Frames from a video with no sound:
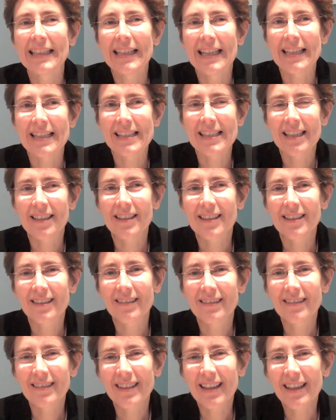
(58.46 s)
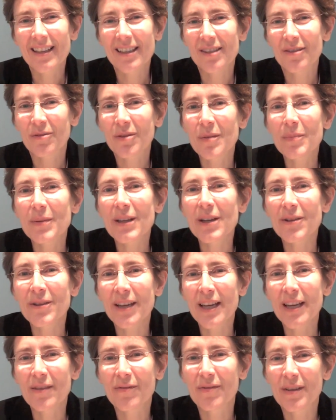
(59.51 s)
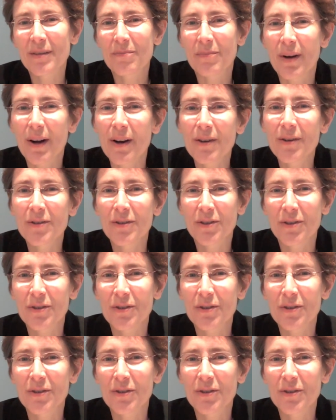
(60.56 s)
and said, Dennis, would it be okay if we borrowed your